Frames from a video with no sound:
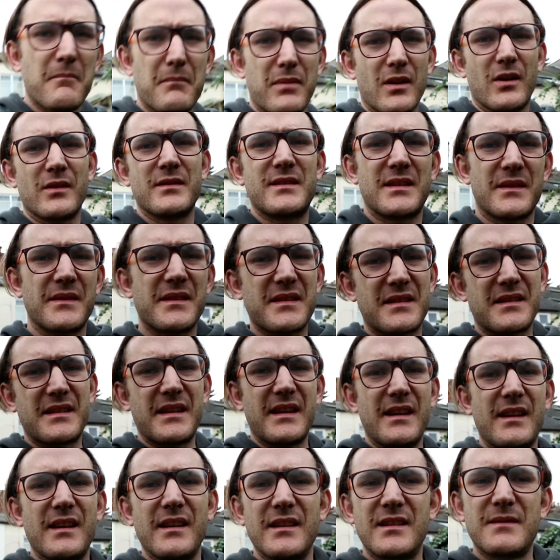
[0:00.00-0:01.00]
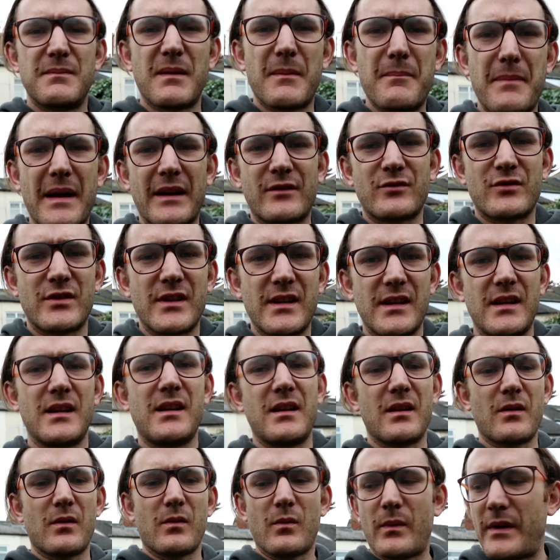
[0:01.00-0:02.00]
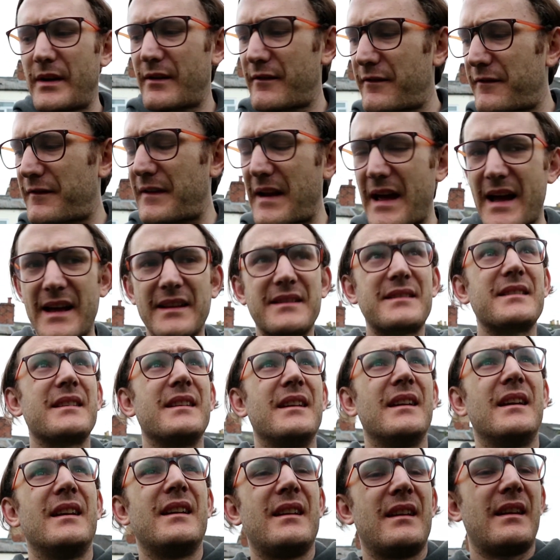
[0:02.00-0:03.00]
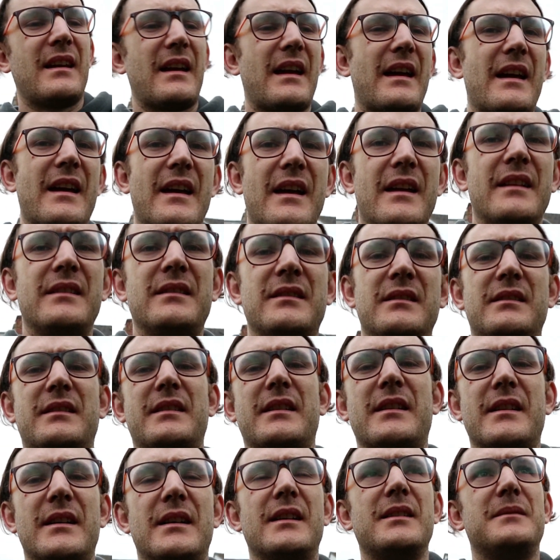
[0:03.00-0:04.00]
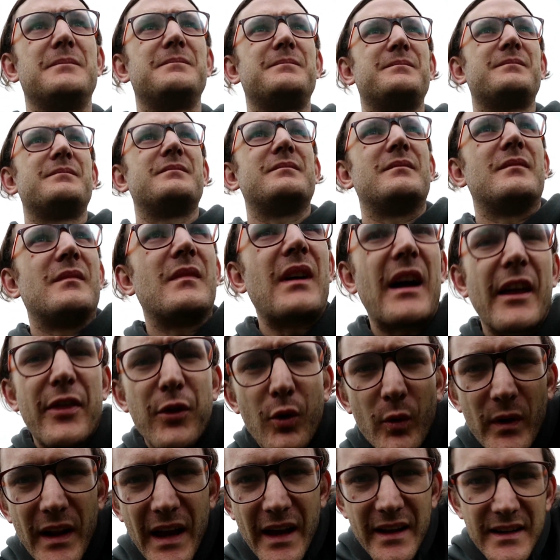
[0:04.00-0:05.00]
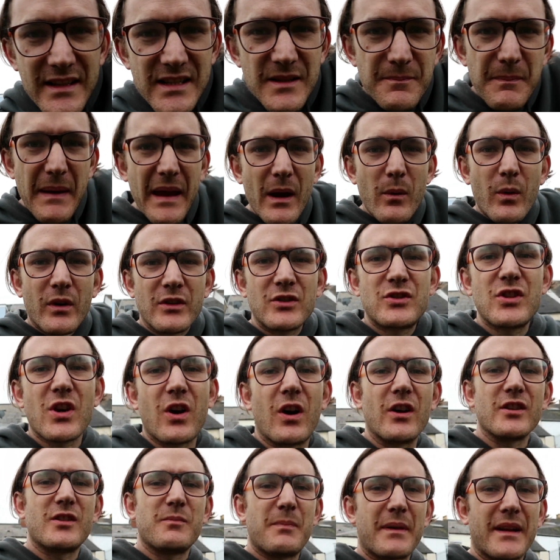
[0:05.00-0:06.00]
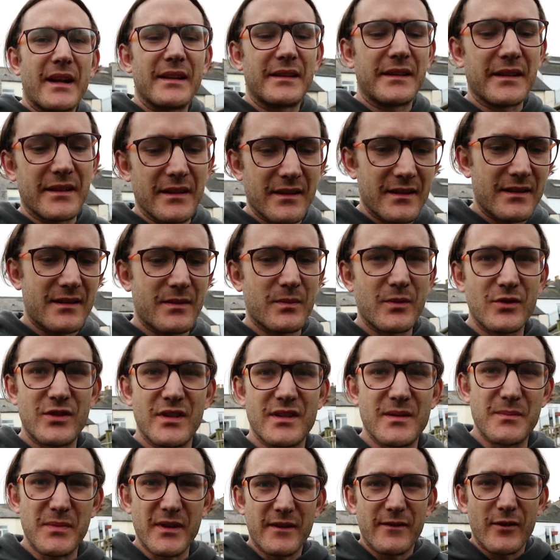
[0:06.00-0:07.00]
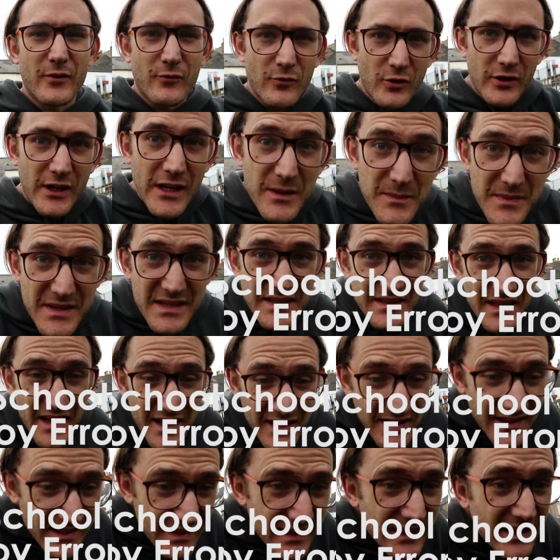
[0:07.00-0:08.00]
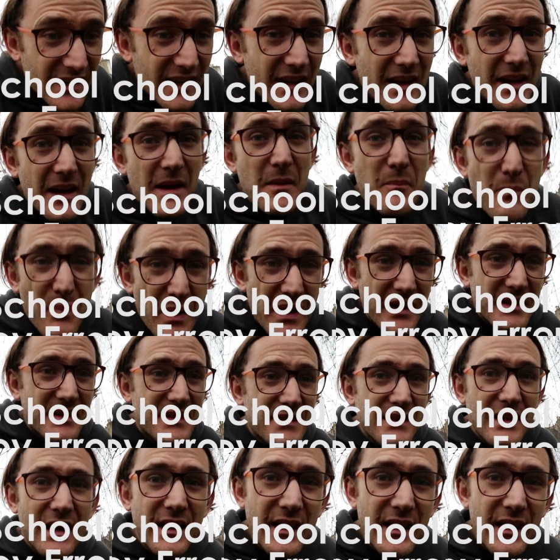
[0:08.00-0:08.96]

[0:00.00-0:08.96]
planting the seeds, my battery went flat, and I thought I had a spare one charged, but I didn't, which is a bit of a rookie mistake. But